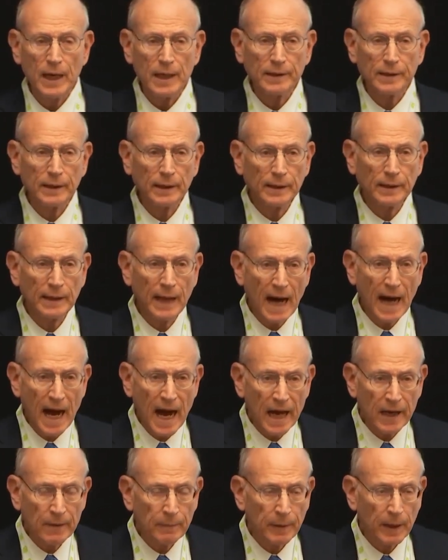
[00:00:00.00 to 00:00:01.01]

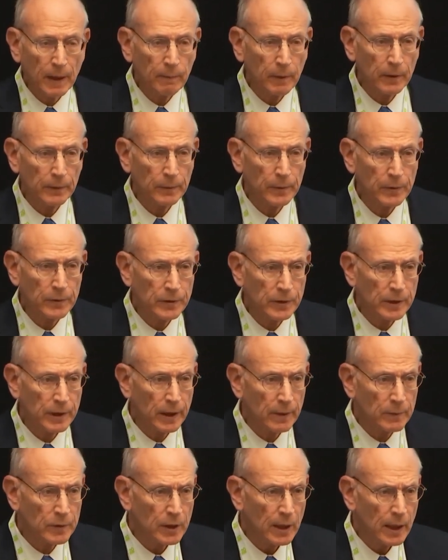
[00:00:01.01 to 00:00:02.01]
denying public
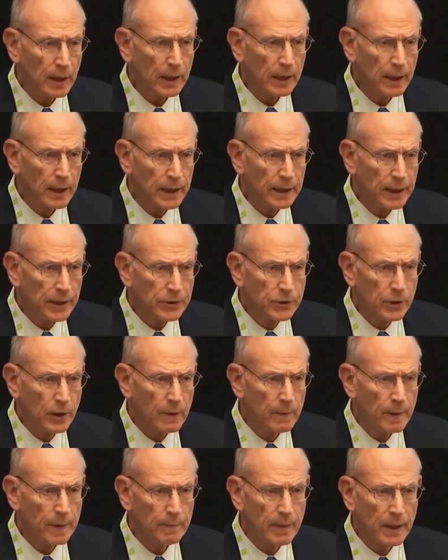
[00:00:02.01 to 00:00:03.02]
museums any
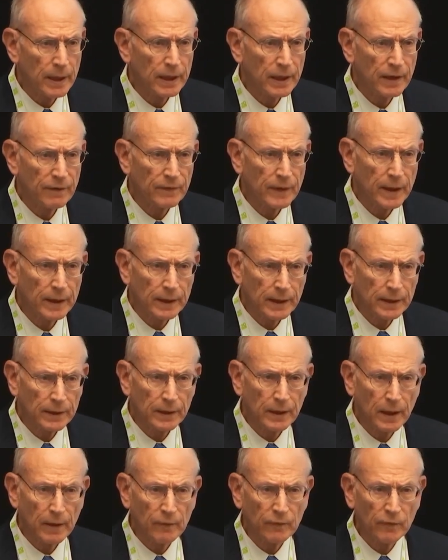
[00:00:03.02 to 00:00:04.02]
German money if they didn't
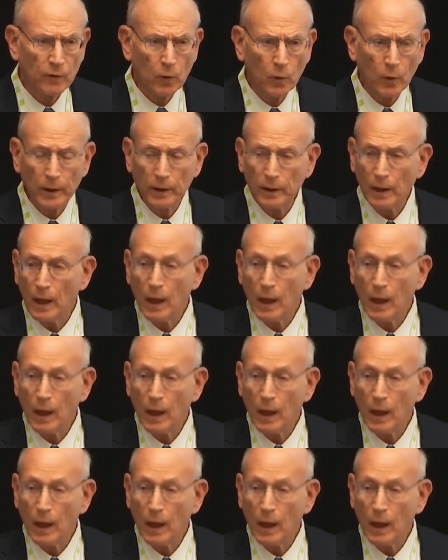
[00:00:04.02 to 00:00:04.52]
come forward,